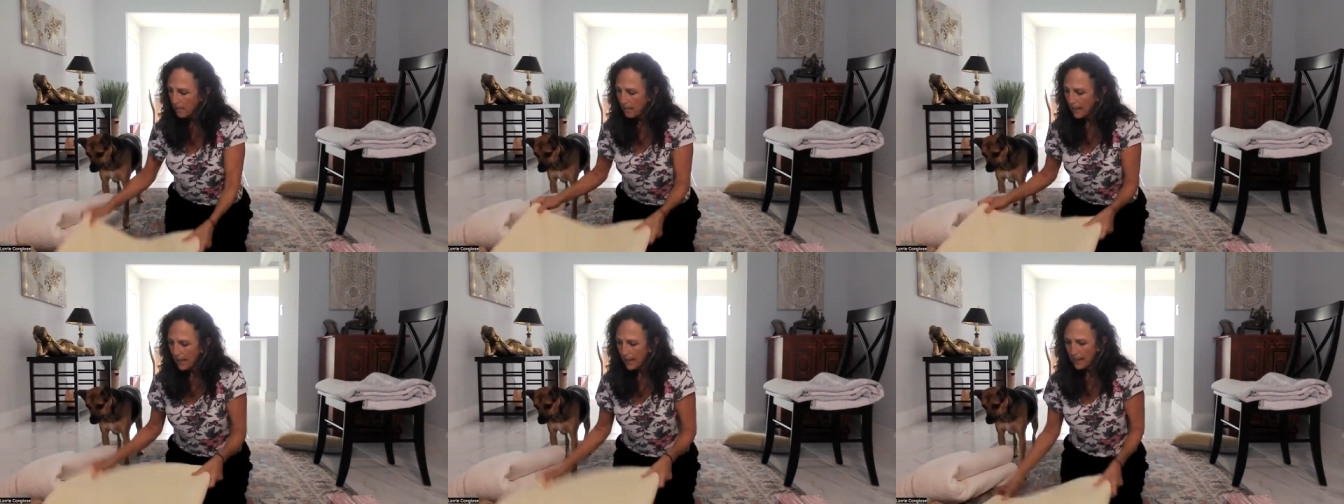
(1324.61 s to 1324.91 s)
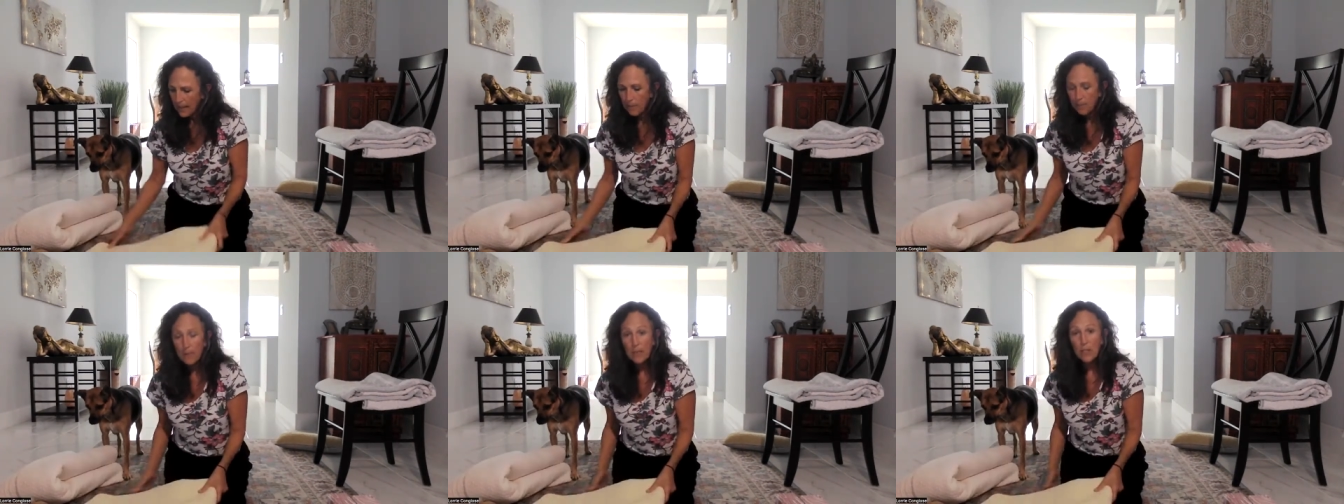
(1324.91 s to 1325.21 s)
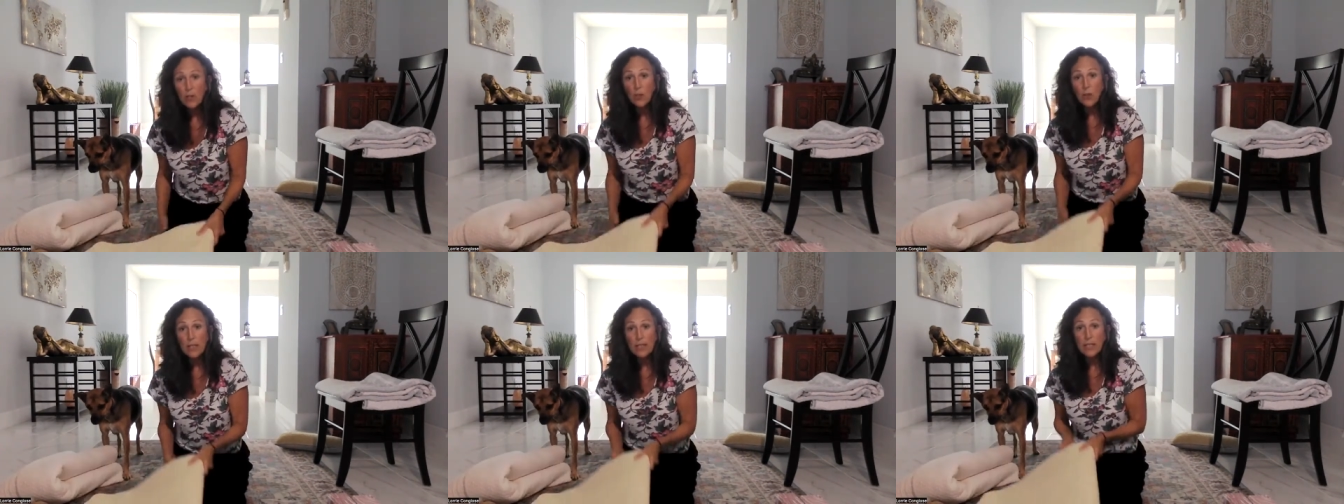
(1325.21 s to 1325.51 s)
back up
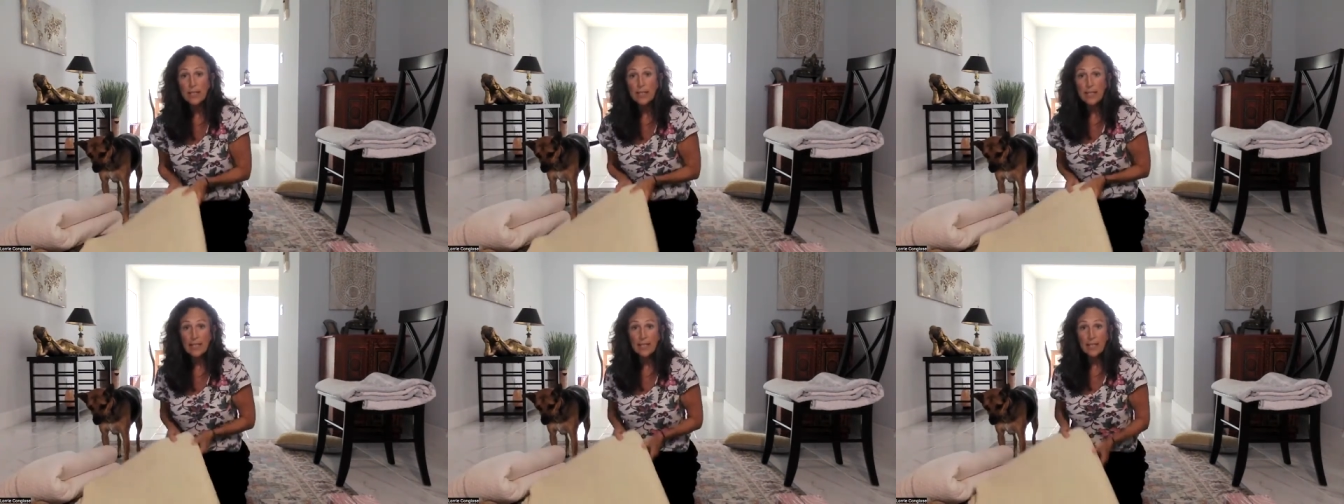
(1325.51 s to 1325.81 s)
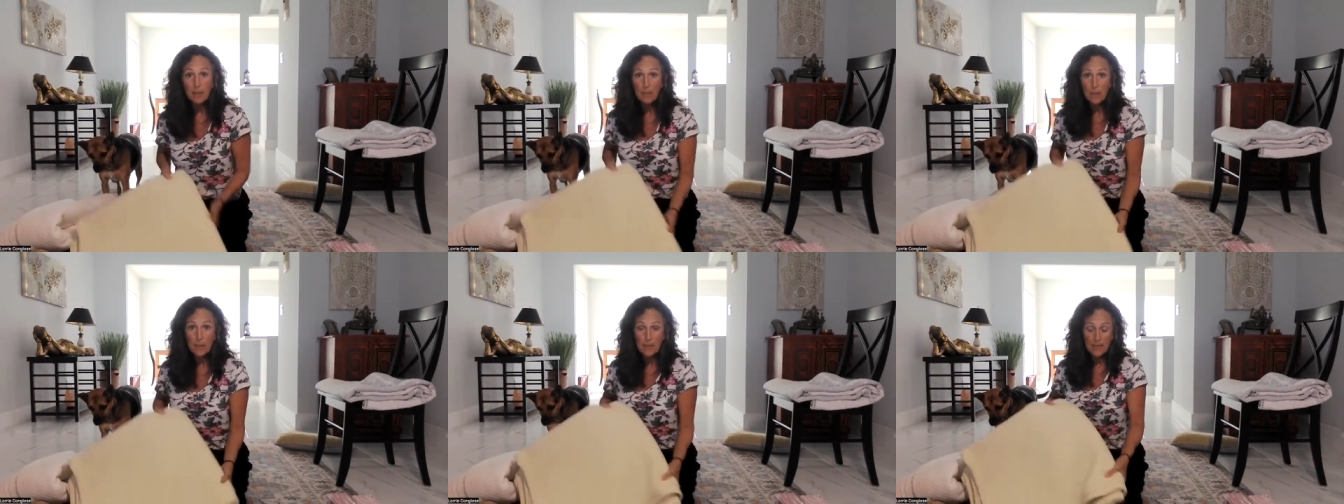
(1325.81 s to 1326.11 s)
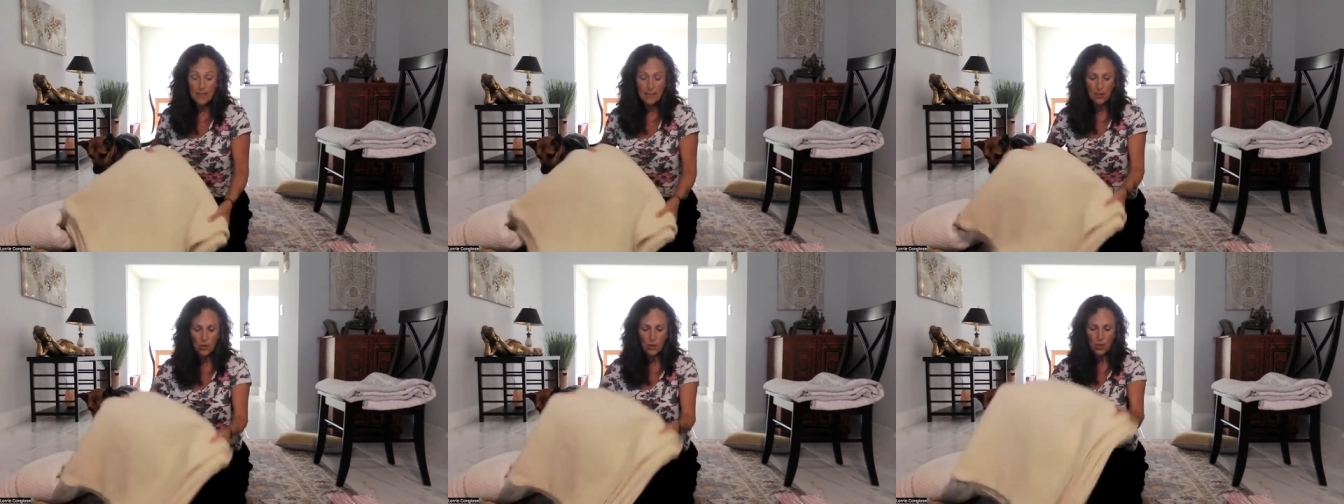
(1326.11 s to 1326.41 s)
into a seated
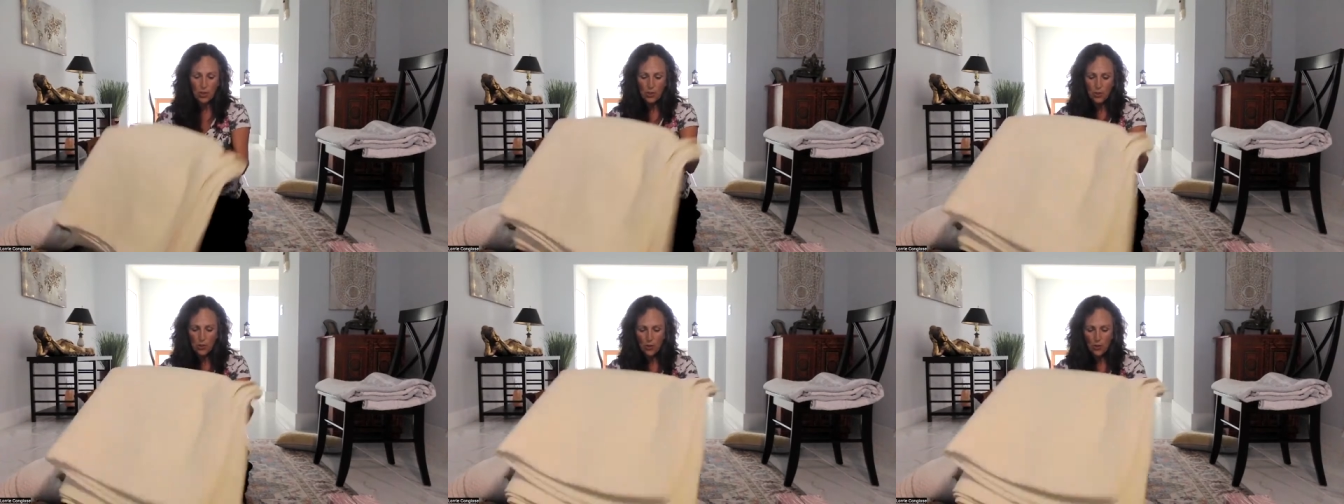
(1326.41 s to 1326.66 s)
position.